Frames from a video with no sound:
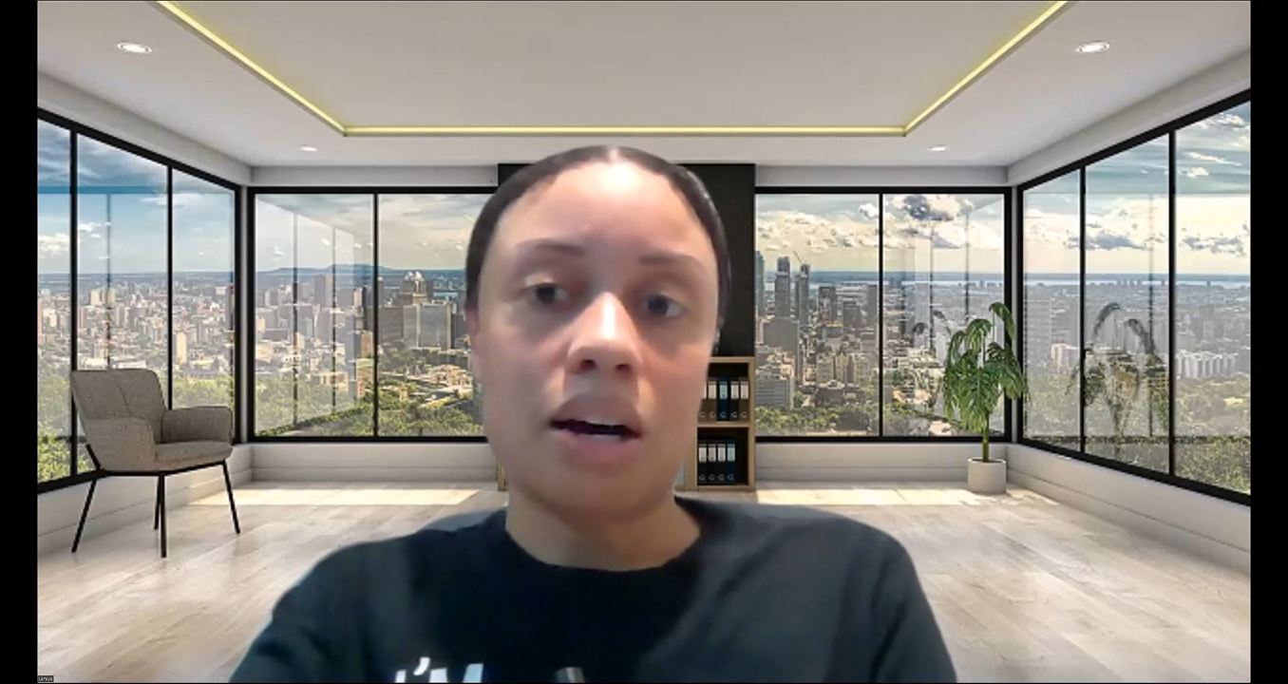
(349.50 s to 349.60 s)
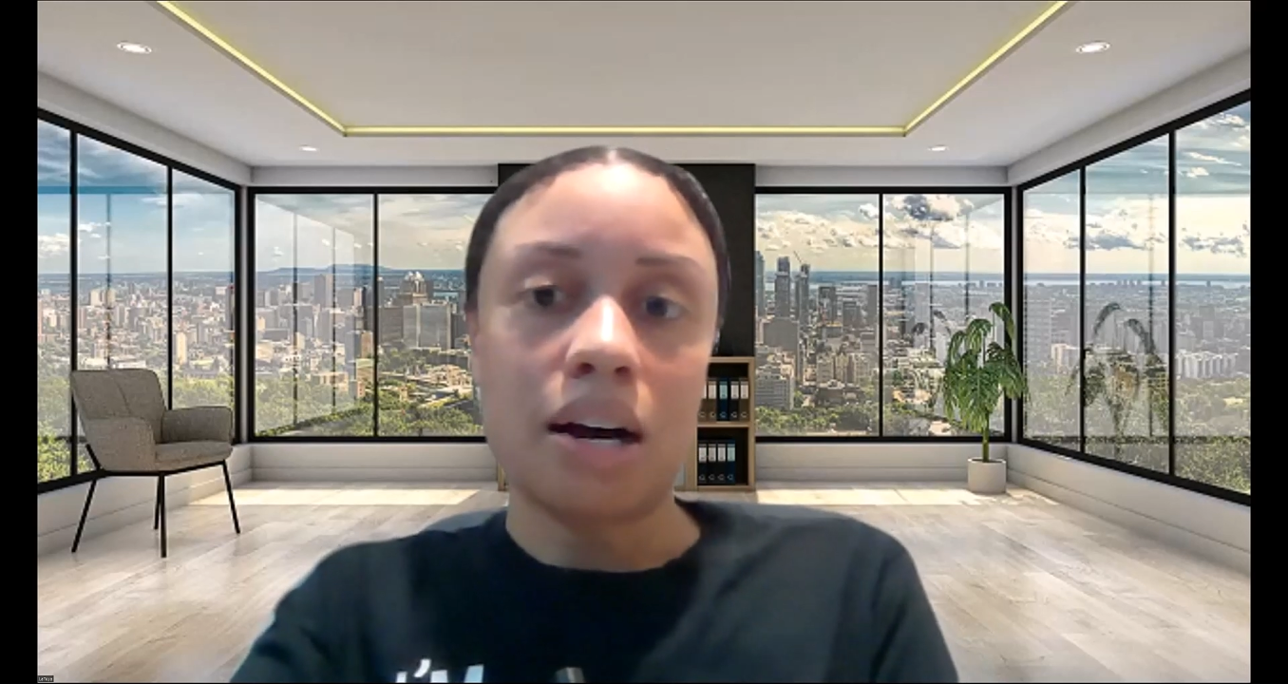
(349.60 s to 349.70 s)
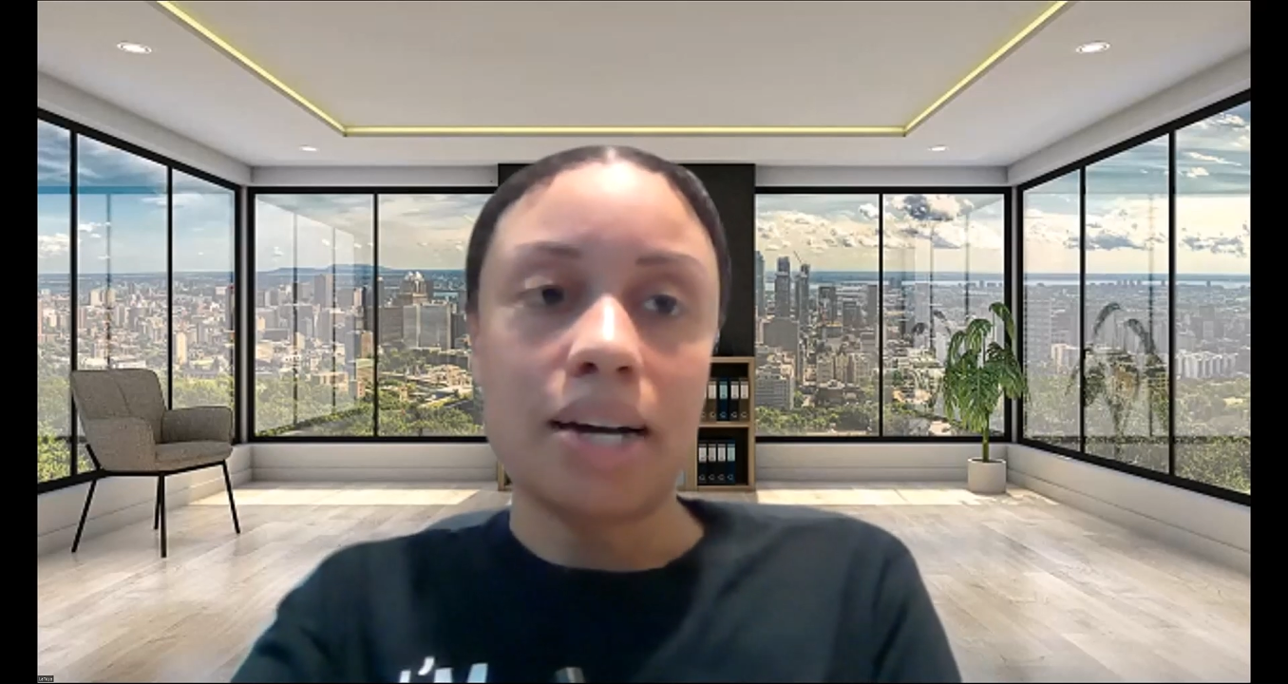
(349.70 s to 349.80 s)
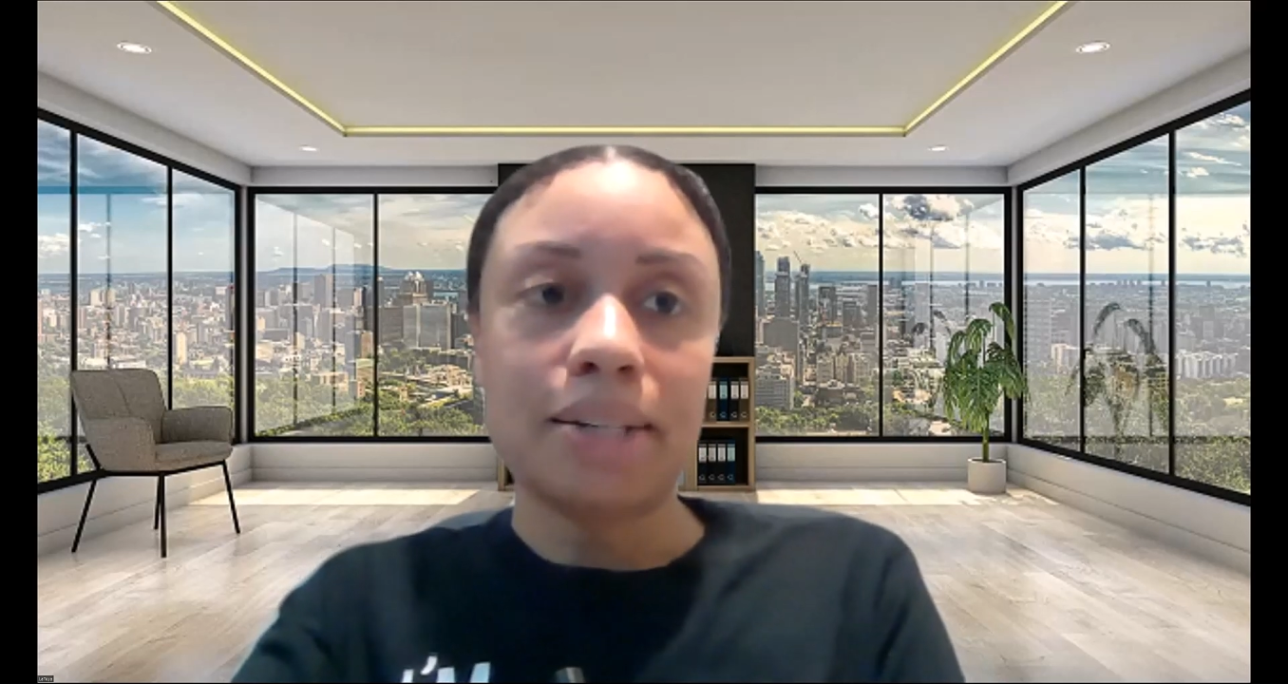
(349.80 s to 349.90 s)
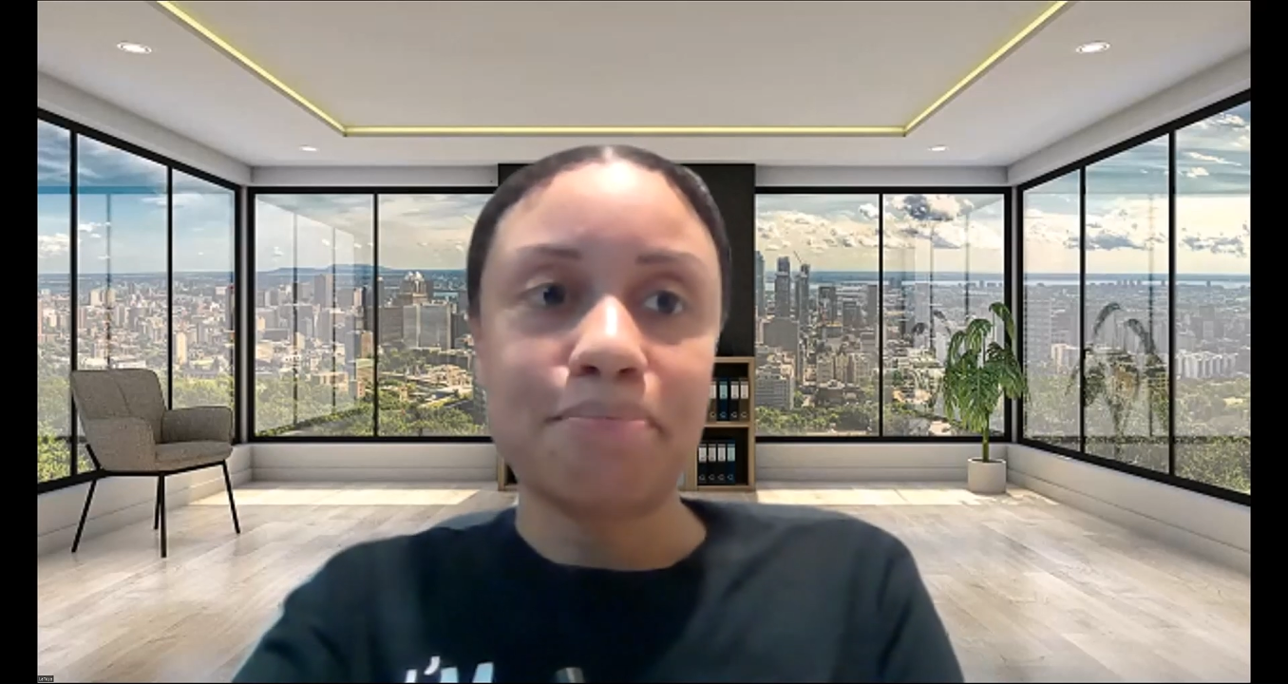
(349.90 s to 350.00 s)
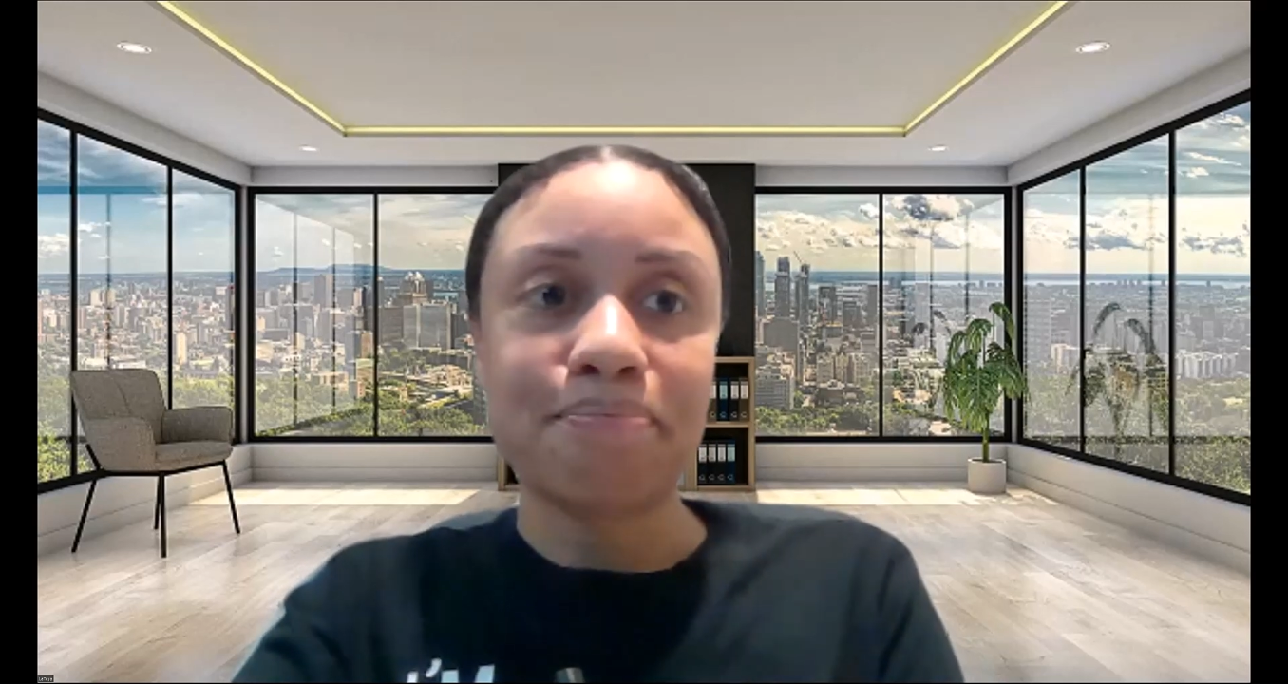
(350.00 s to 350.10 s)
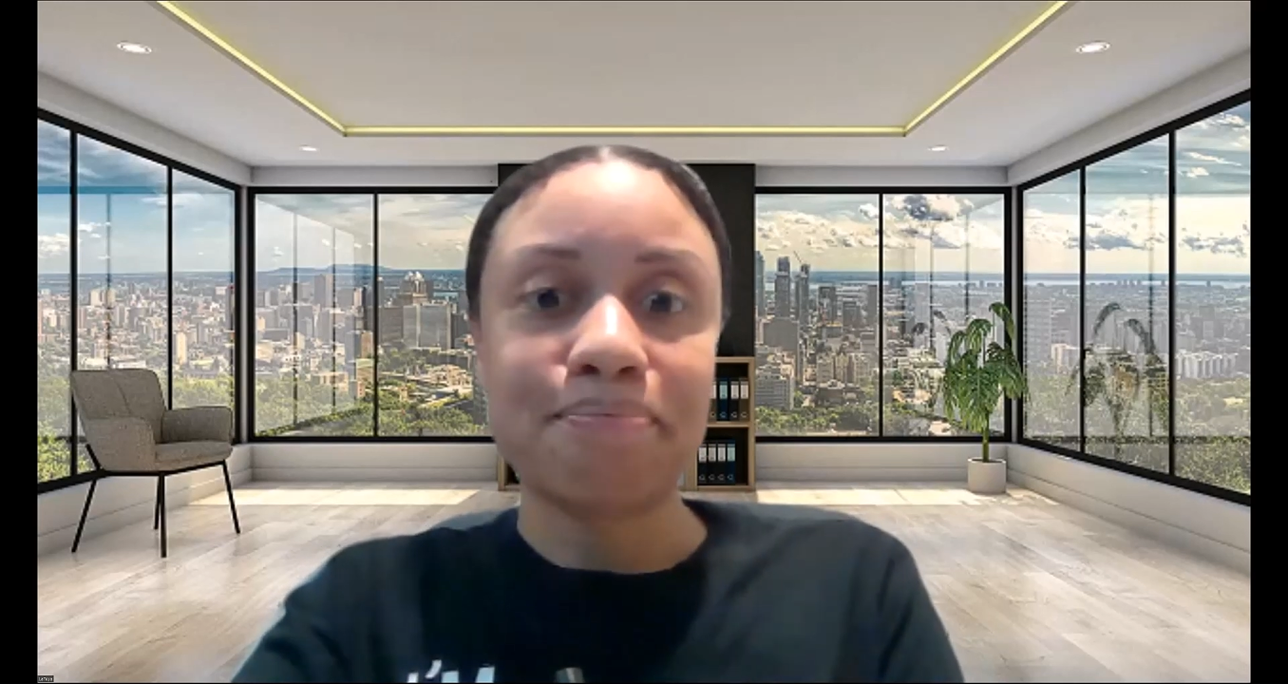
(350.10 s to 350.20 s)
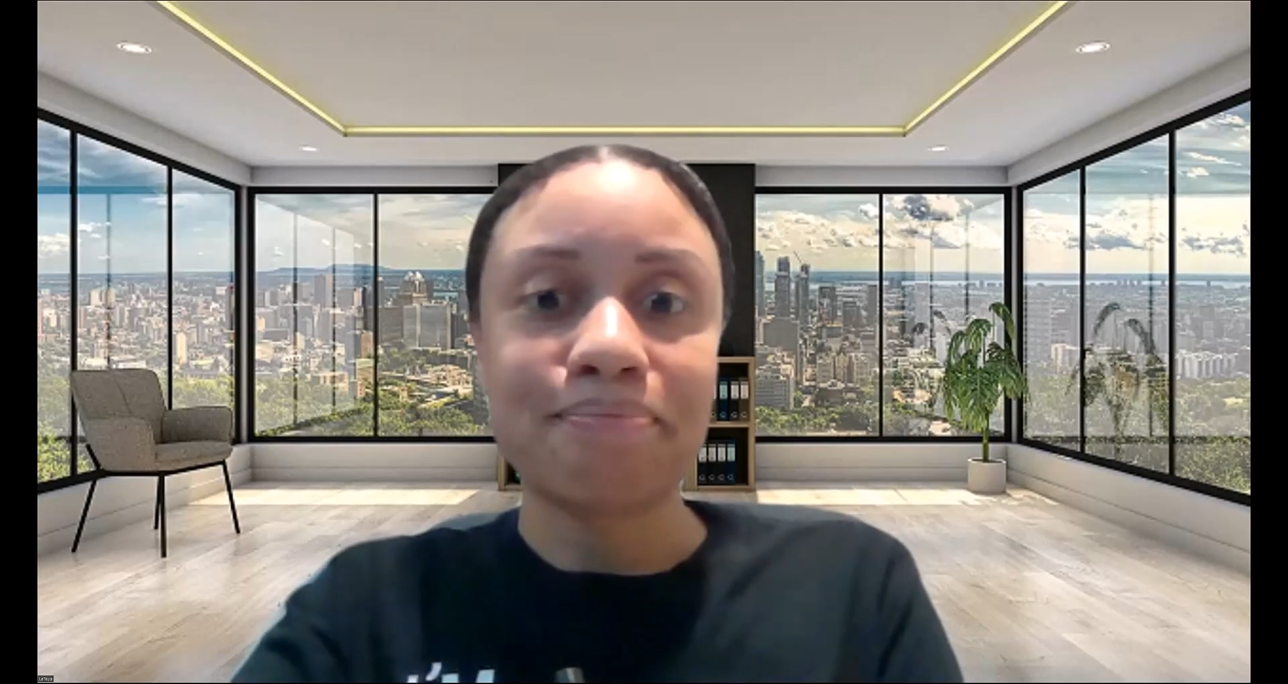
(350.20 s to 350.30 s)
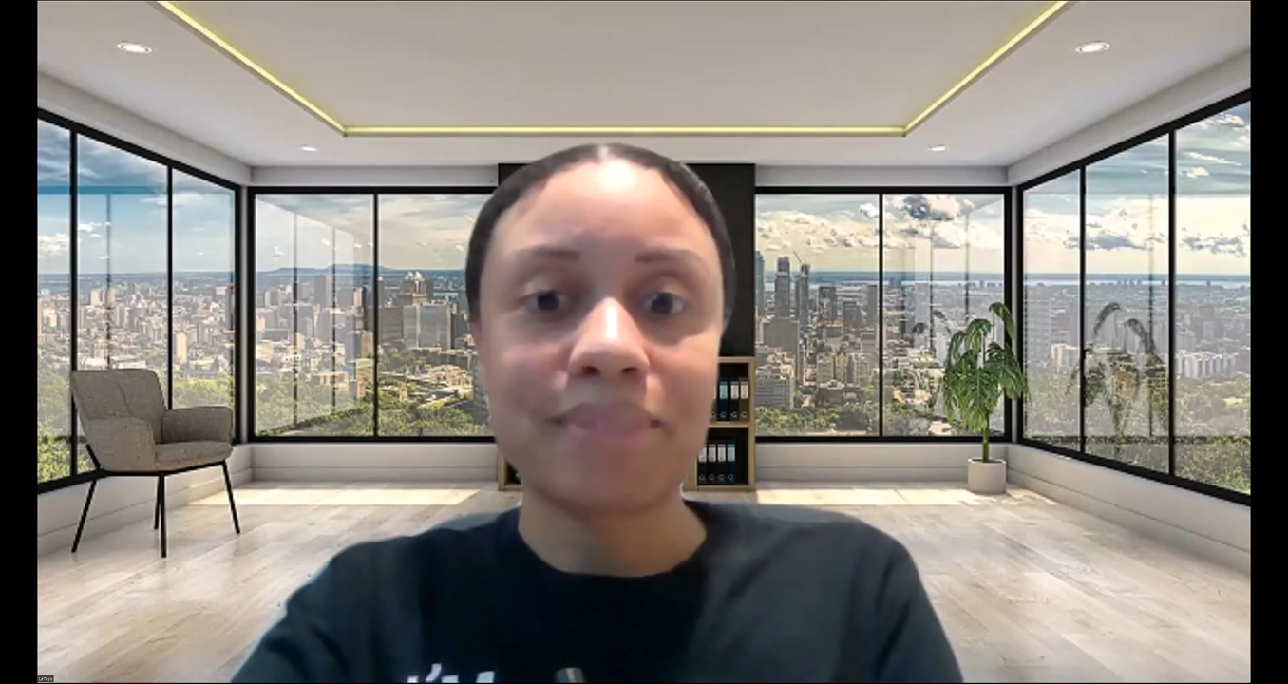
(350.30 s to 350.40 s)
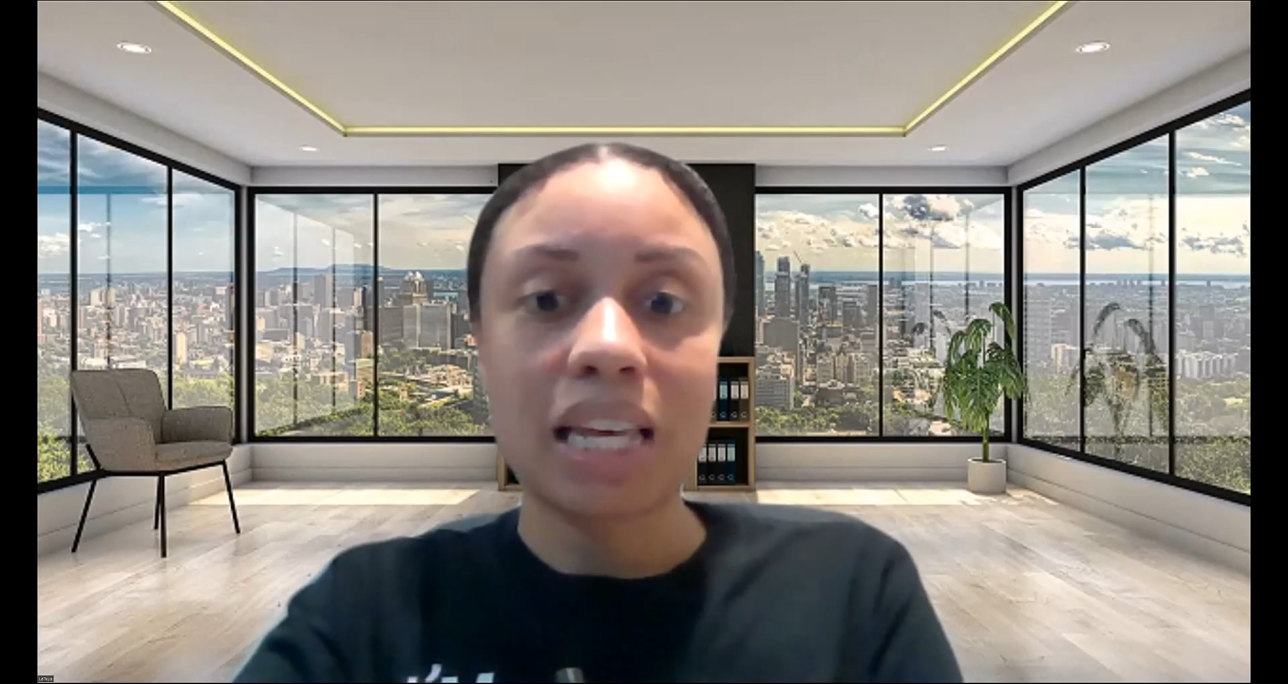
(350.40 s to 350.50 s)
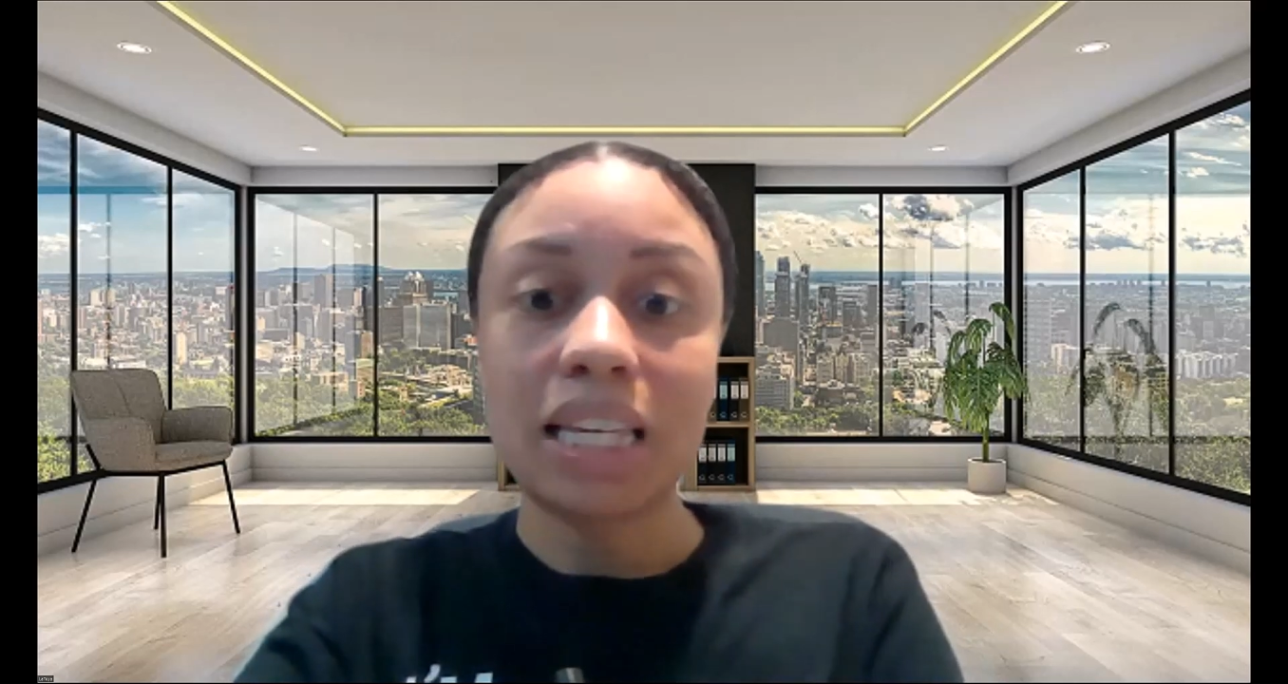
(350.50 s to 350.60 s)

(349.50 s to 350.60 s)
um,